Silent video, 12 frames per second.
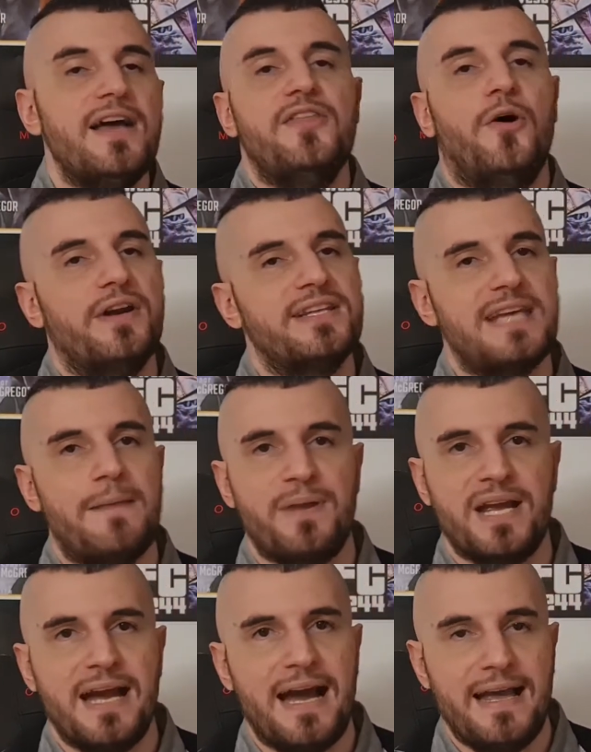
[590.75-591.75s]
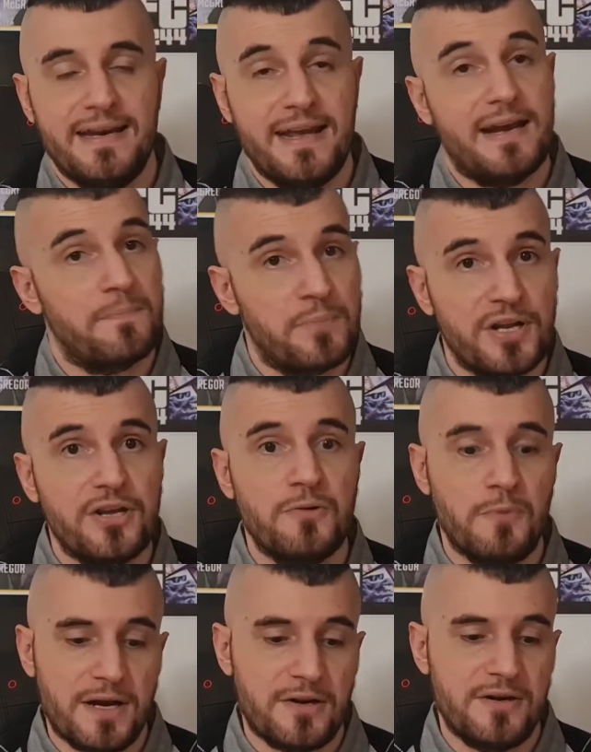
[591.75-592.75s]
the only type of guy, and he had a pretty
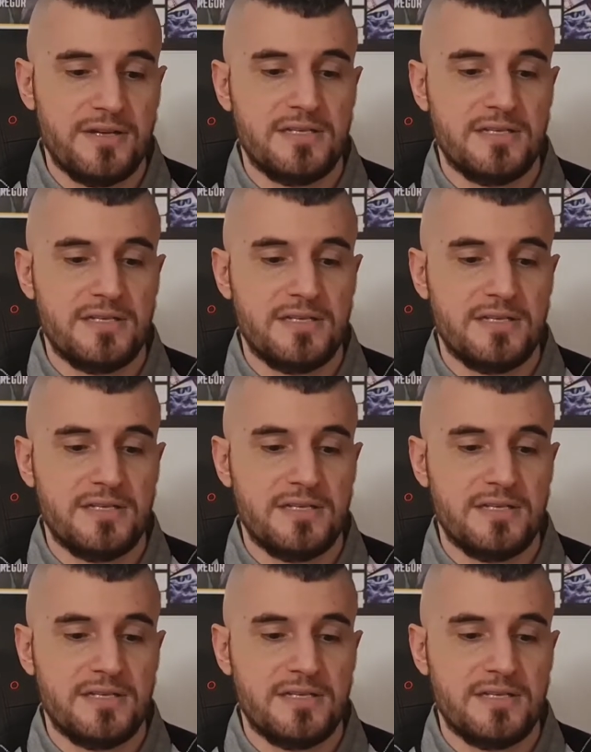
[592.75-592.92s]
good record.